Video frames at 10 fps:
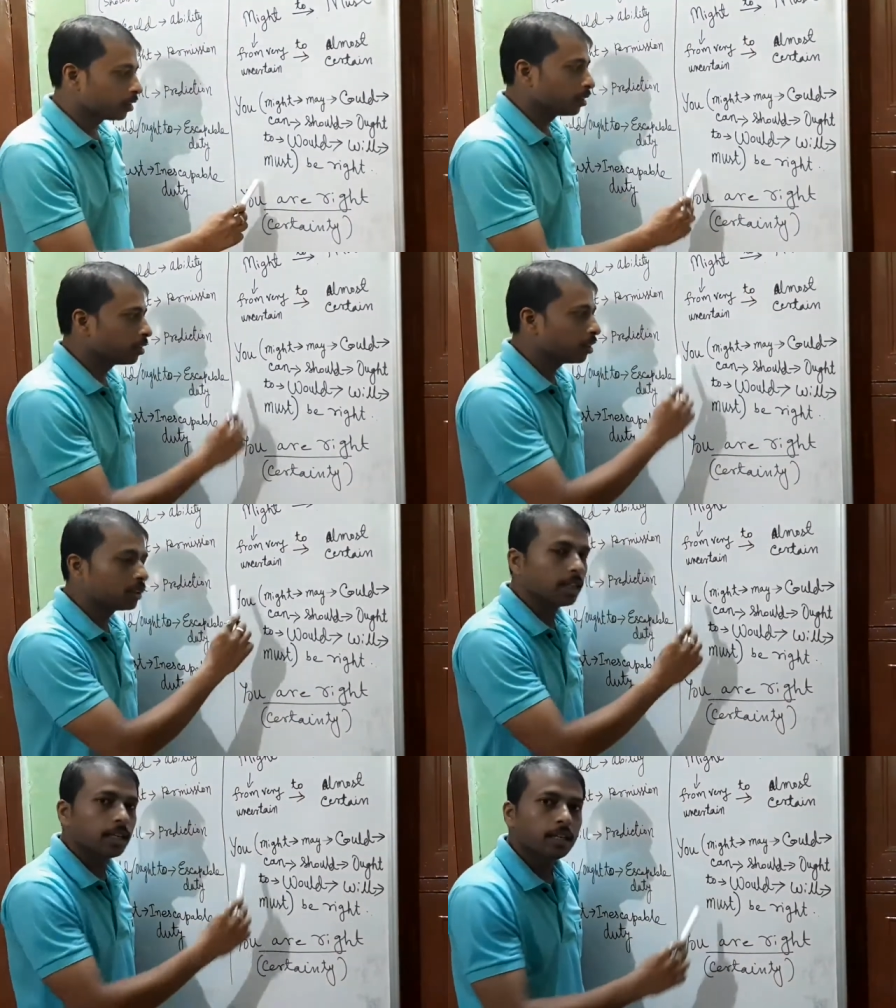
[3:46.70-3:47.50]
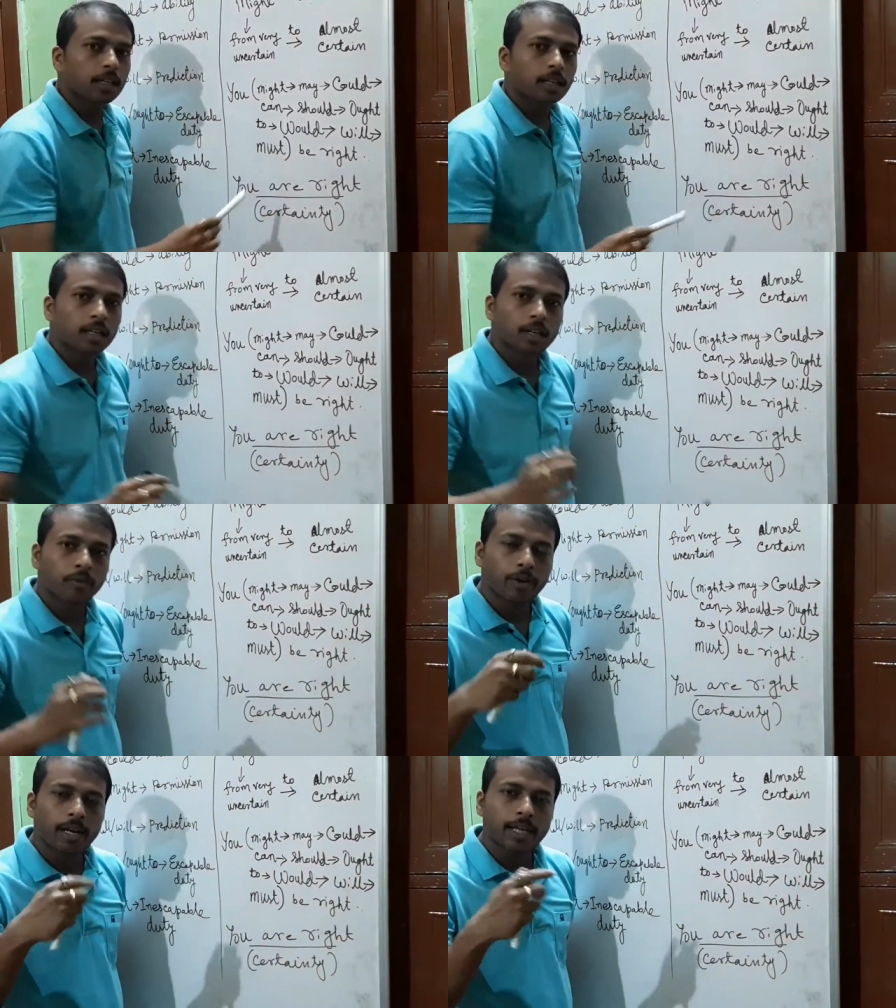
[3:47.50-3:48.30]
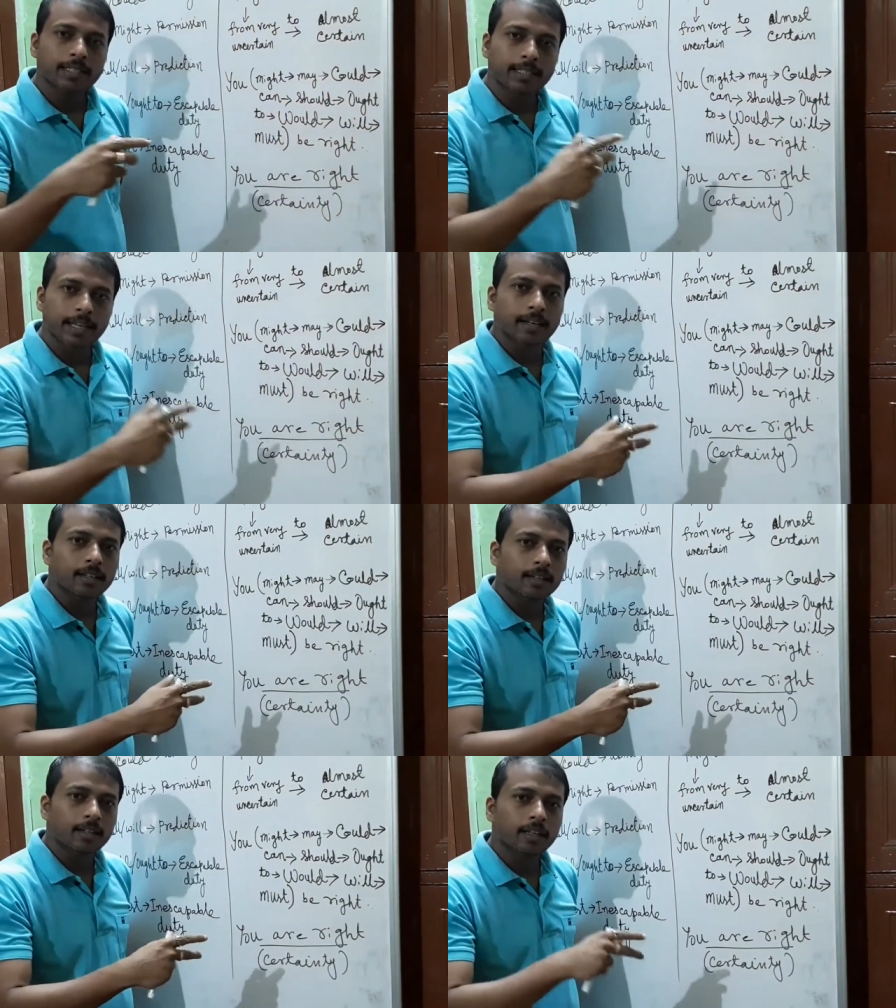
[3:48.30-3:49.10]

So see, when I said